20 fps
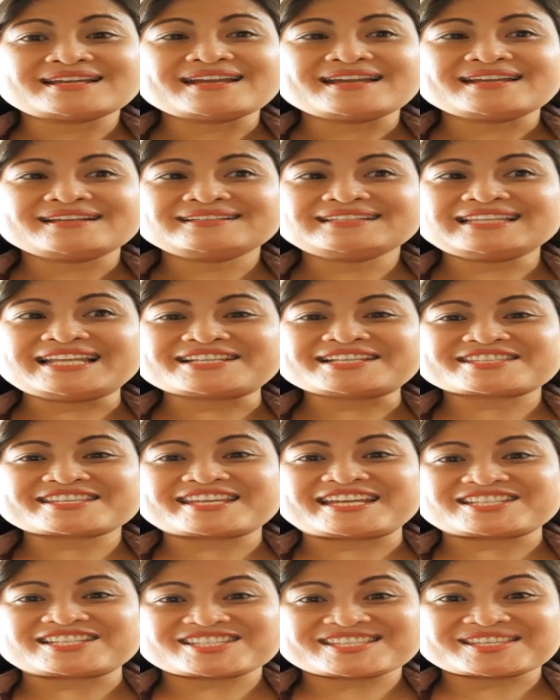Let's
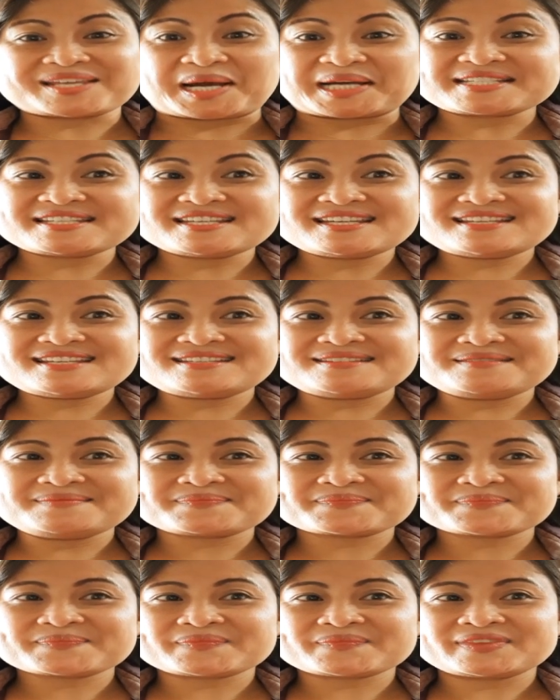get started.
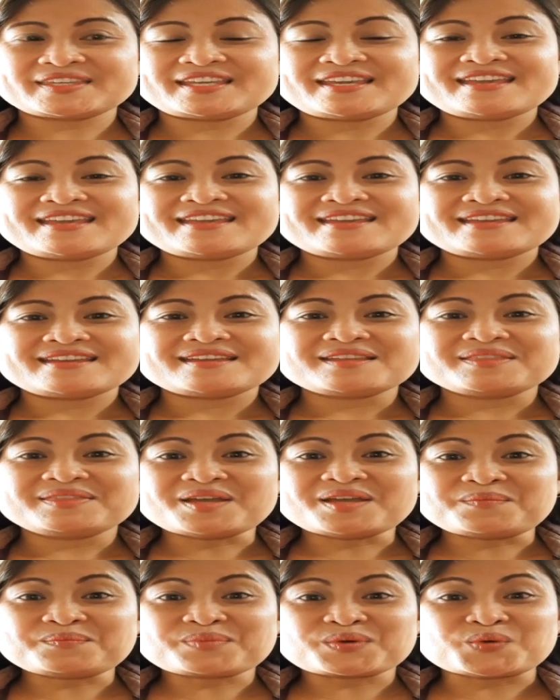
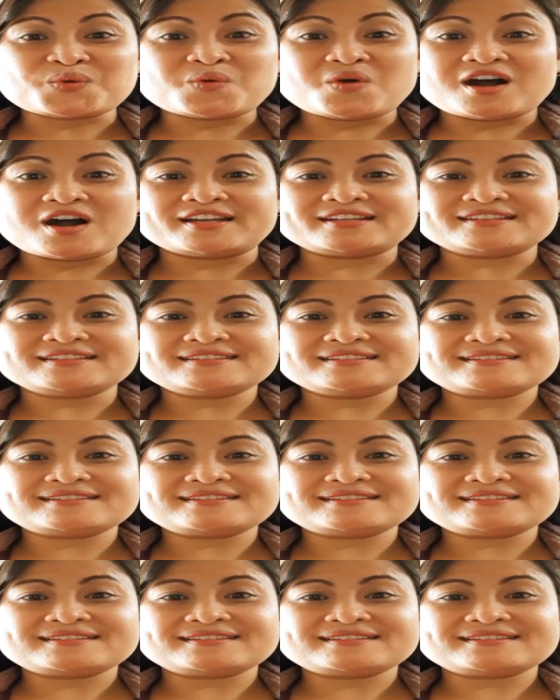Number 1.